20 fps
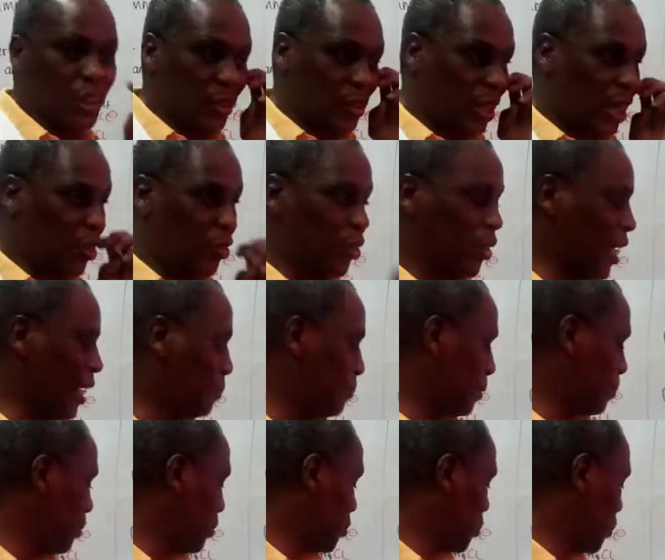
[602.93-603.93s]
you how you can be
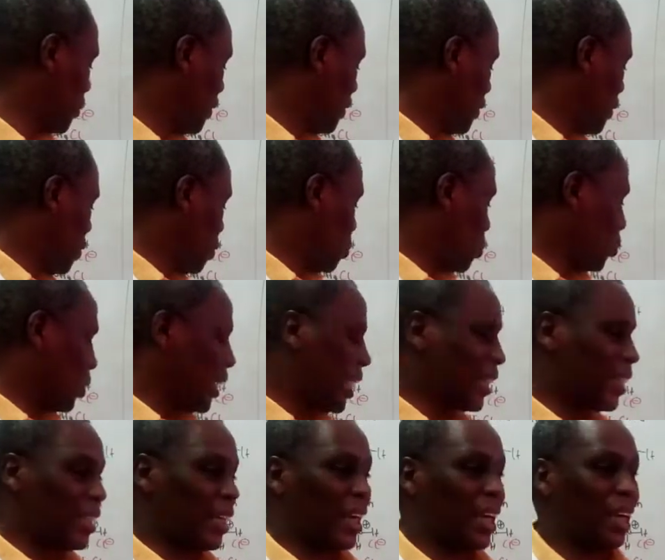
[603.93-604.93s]
able to
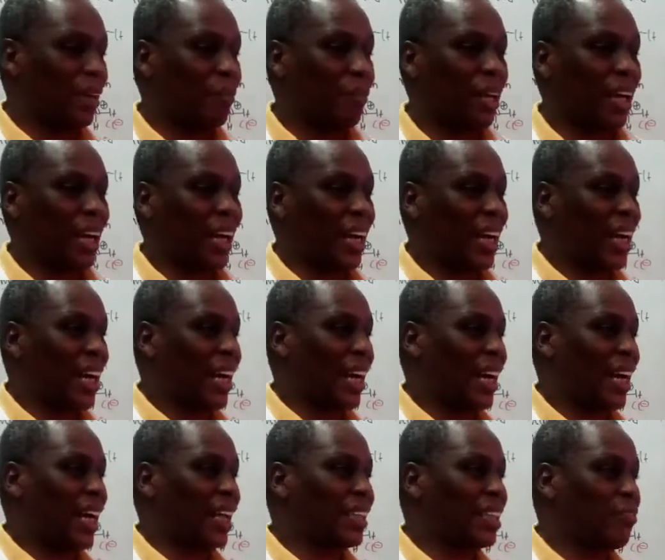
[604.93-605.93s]
add
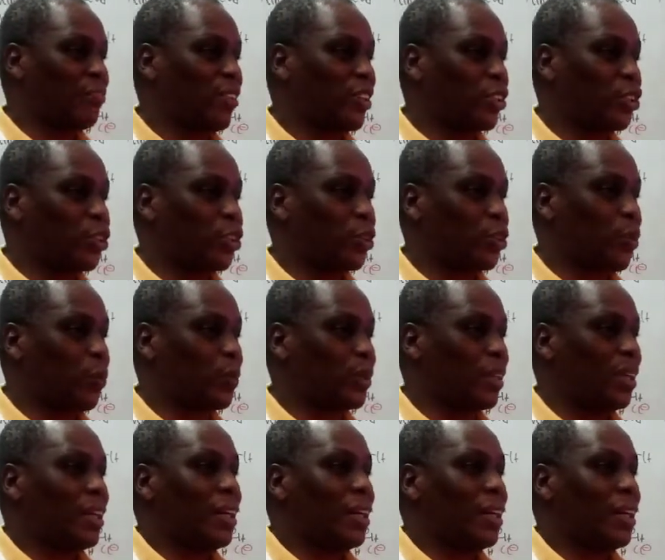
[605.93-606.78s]
other functional groups.